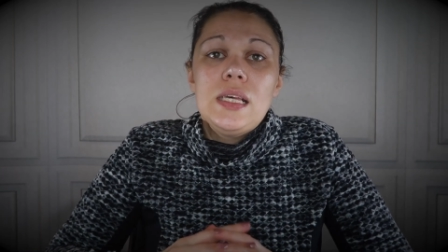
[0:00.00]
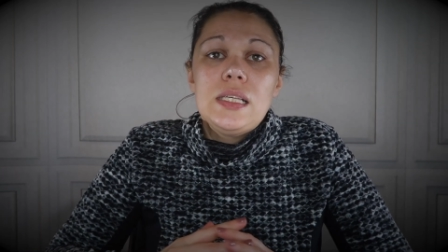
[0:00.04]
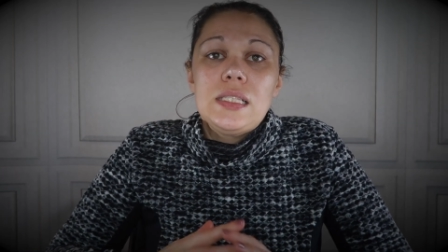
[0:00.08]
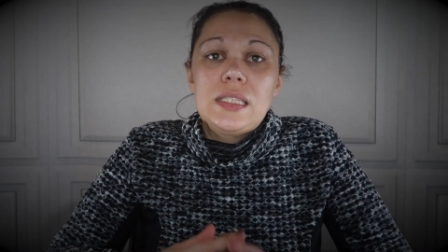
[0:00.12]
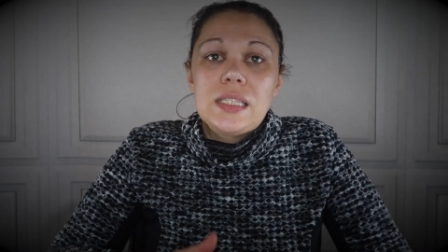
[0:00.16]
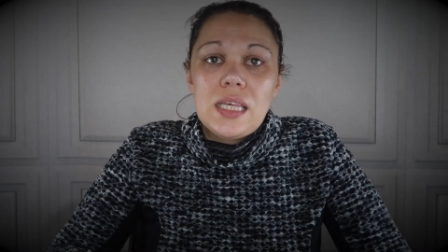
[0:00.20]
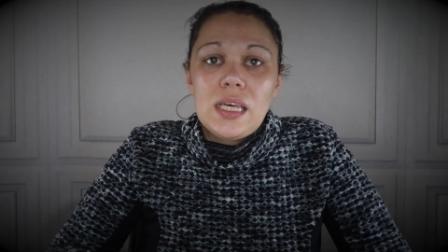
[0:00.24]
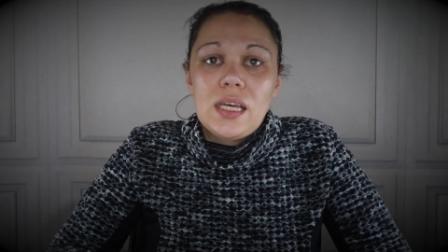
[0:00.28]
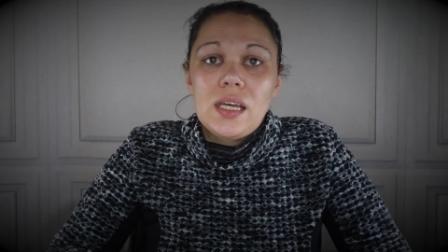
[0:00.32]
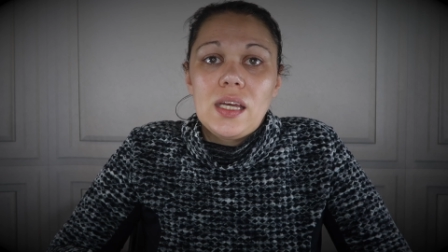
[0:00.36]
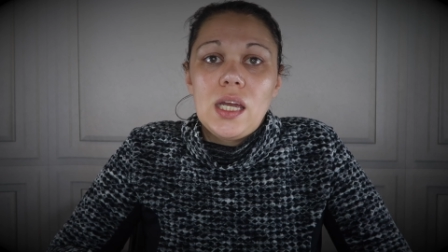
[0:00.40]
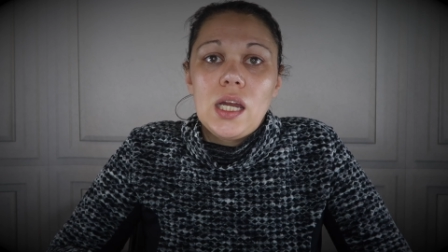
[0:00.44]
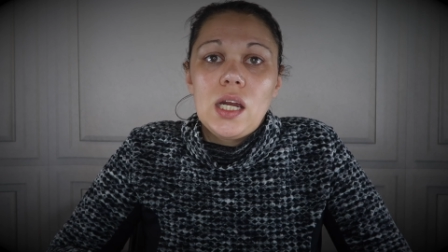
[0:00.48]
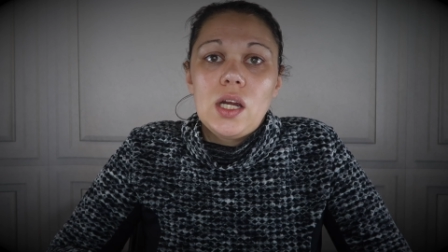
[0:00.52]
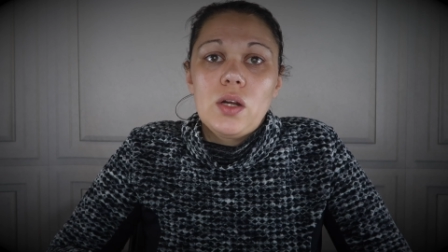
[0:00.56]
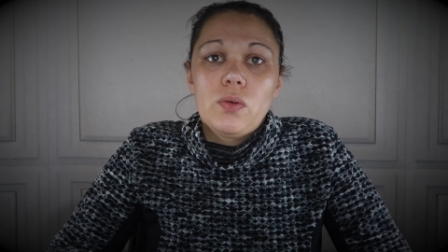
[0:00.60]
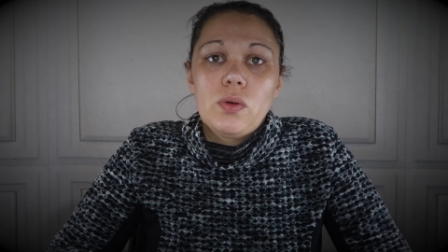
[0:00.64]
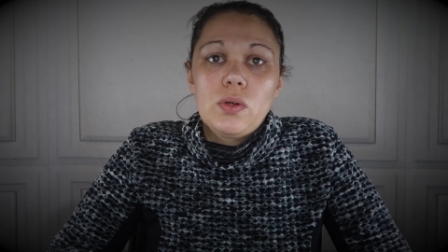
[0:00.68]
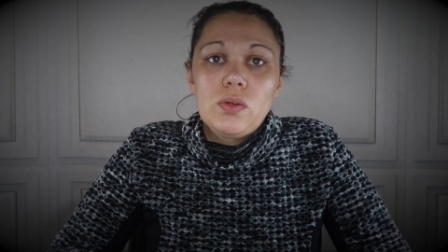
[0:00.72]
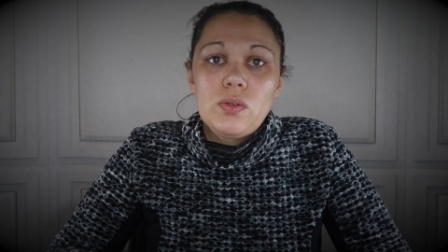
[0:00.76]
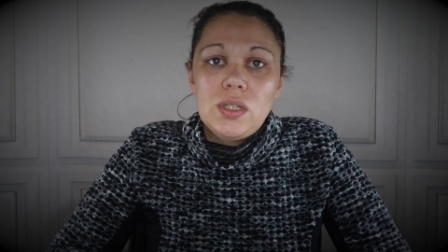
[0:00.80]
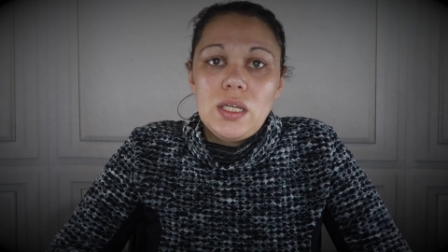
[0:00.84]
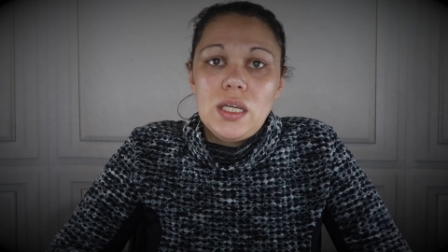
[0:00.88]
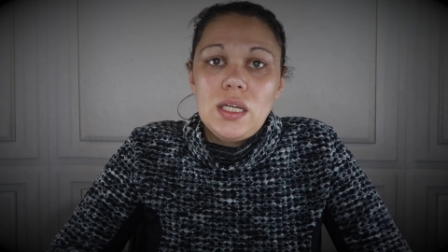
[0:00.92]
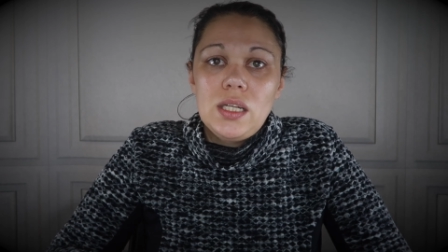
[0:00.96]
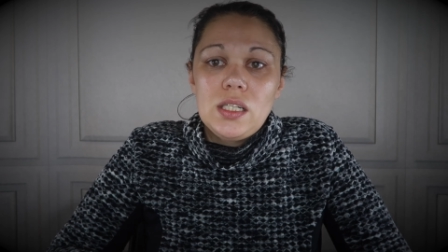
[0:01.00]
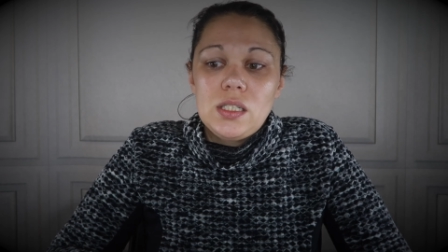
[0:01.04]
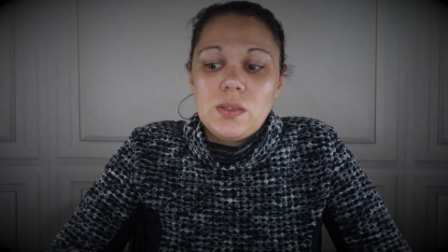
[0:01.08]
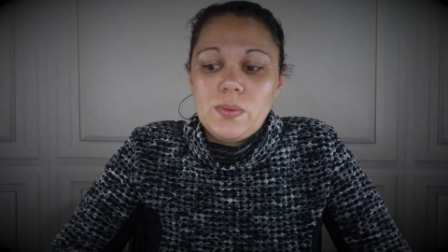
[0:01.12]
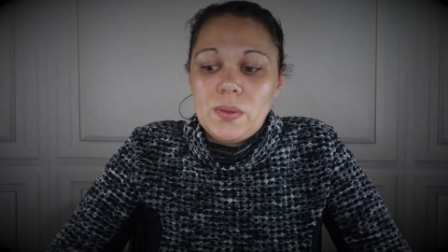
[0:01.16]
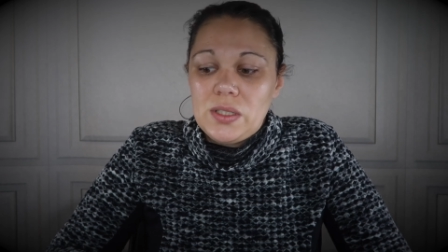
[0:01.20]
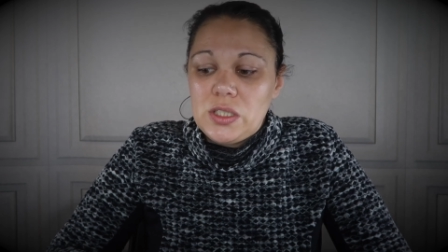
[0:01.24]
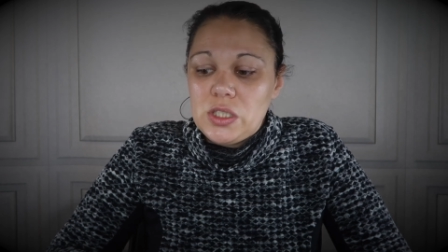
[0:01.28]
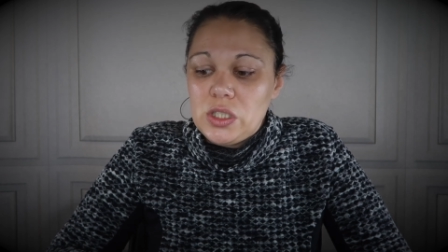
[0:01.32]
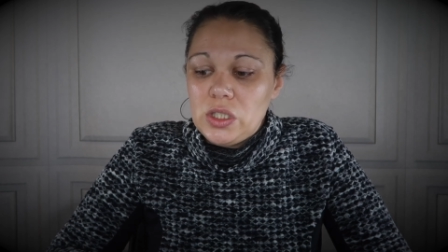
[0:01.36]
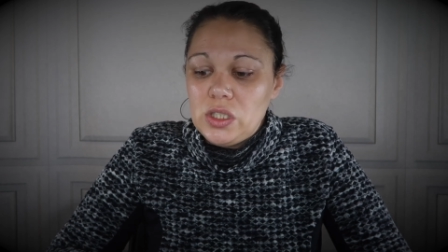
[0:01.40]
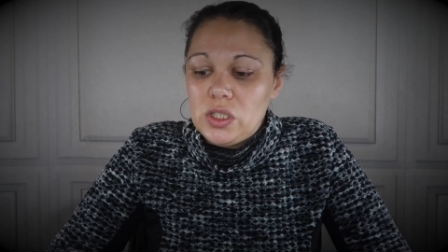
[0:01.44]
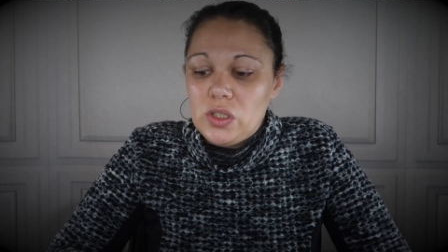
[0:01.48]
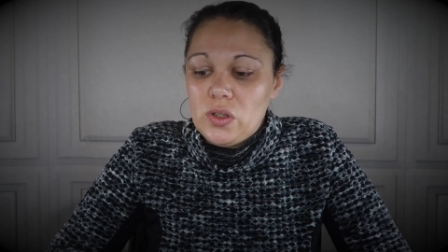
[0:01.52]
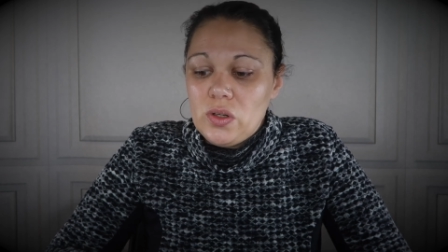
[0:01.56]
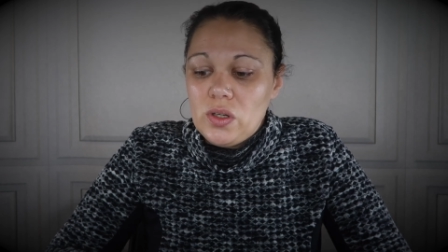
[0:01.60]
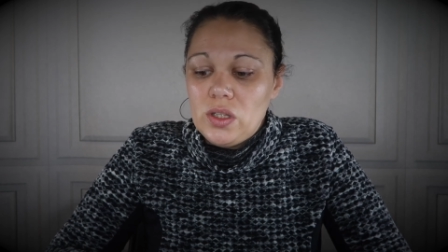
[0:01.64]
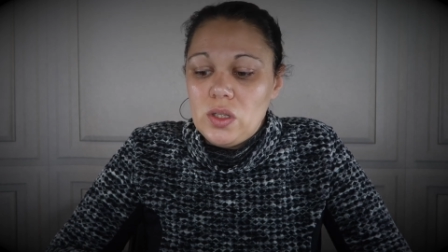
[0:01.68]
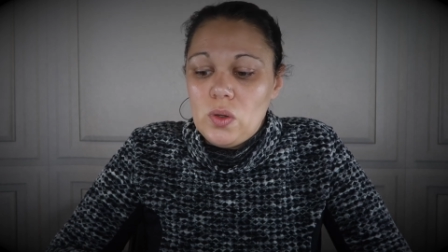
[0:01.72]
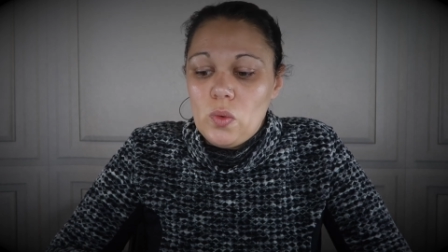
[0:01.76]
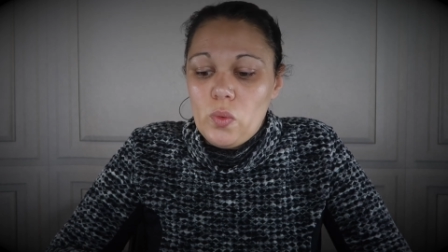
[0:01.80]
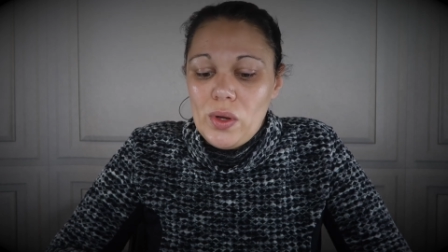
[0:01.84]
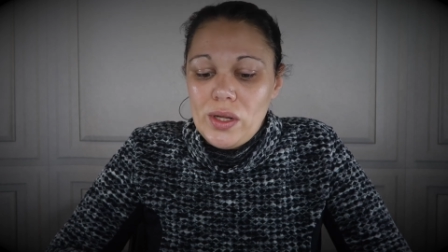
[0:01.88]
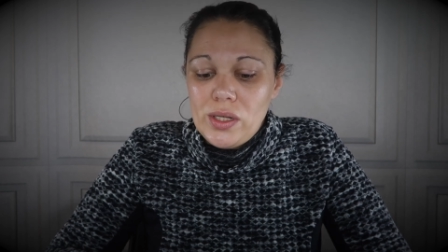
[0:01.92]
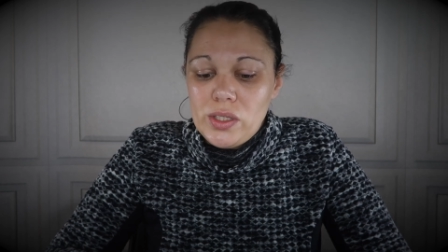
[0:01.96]
skincare routine, especially
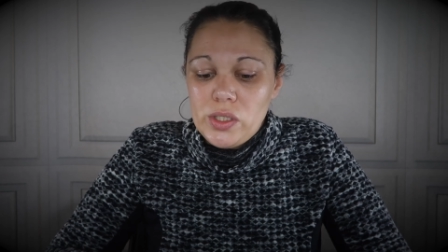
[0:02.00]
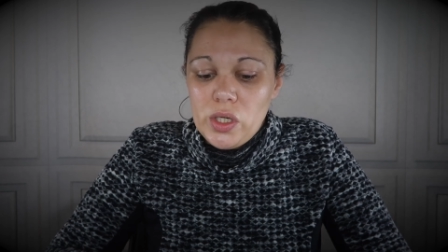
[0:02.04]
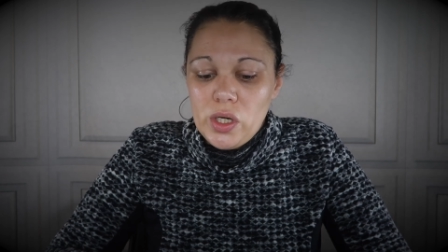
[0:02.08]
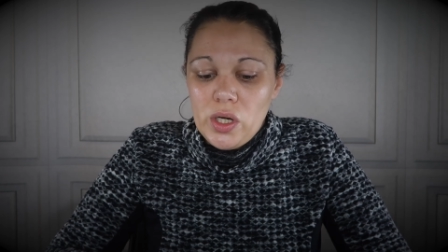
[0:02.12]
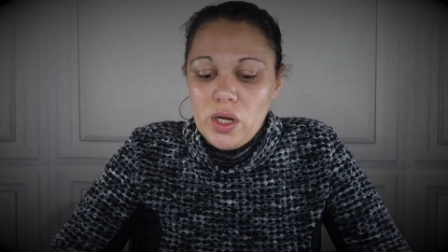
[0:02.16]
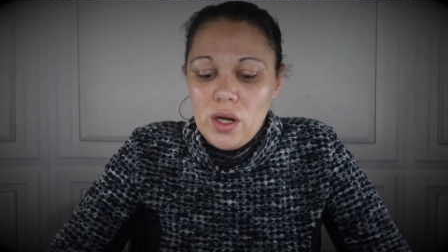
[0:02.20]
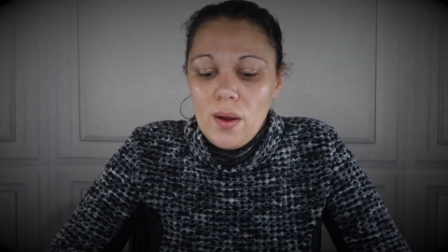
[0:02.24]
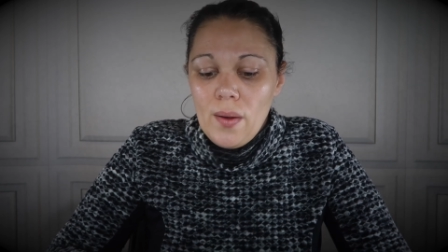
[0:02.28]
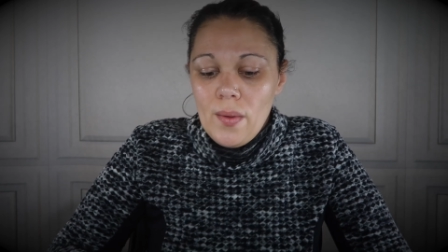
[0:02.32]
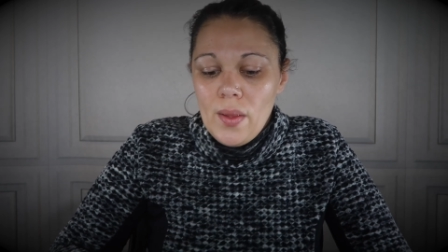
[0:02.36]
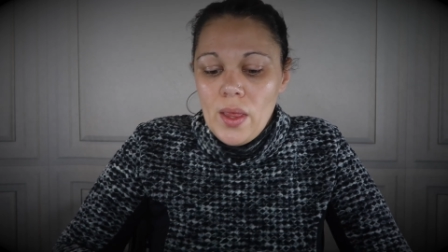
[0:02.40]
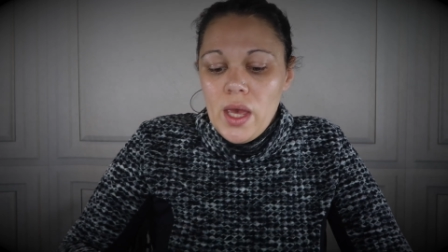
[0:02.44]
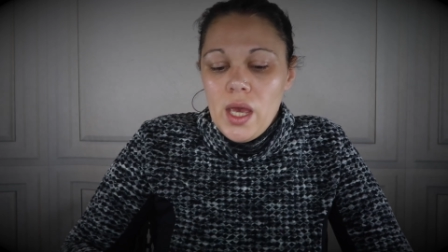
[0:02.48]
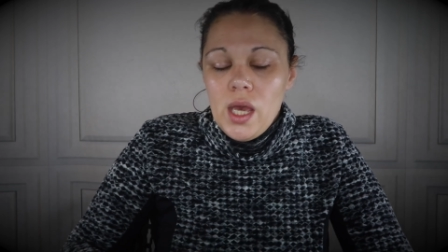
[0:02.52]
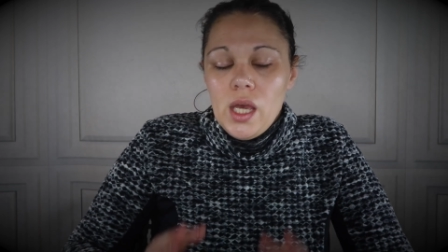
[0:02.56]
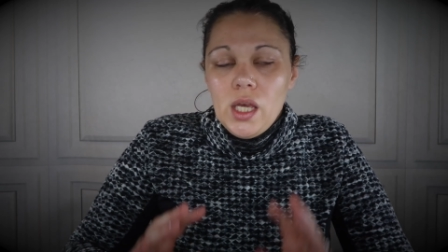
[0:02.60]
during the winter.